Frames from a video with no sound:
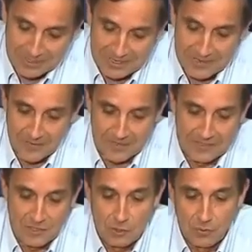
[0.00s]

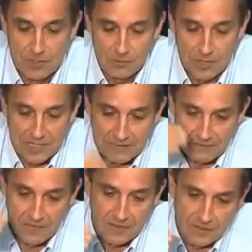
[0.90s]
we
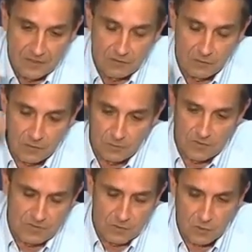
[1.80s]
have
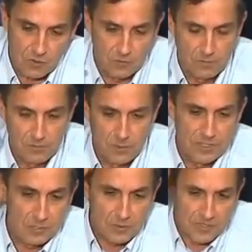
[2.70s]
this kind of
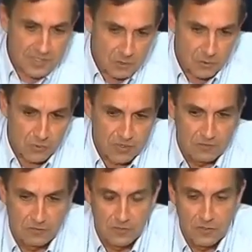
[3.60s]
political discourse in
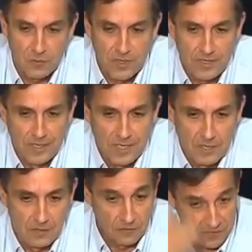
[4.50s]
France where
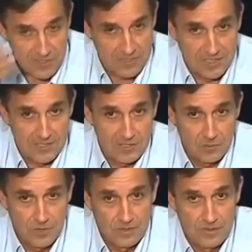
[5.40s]
these days,
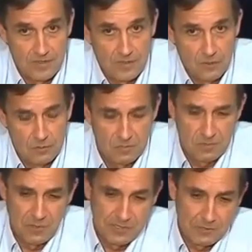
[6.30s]
a
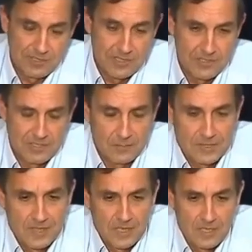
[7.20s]
little less now, but
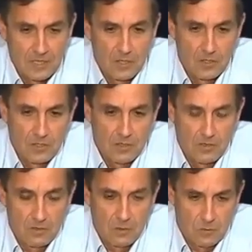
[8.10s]

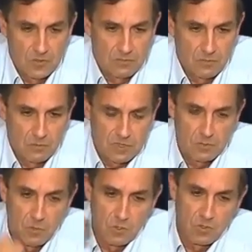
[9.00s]
it was
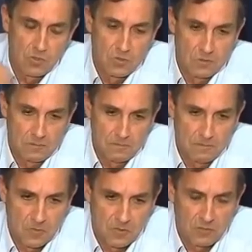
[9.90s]
more
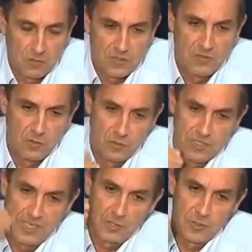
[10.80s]
obvious in the
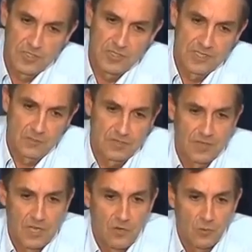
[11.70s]
Sarkozy days, that
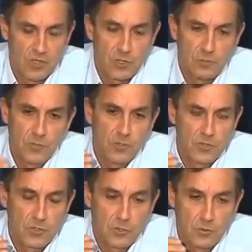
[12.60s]
we are
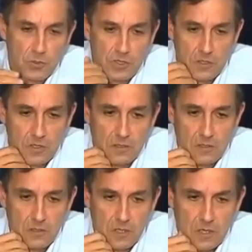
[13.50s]
supposed to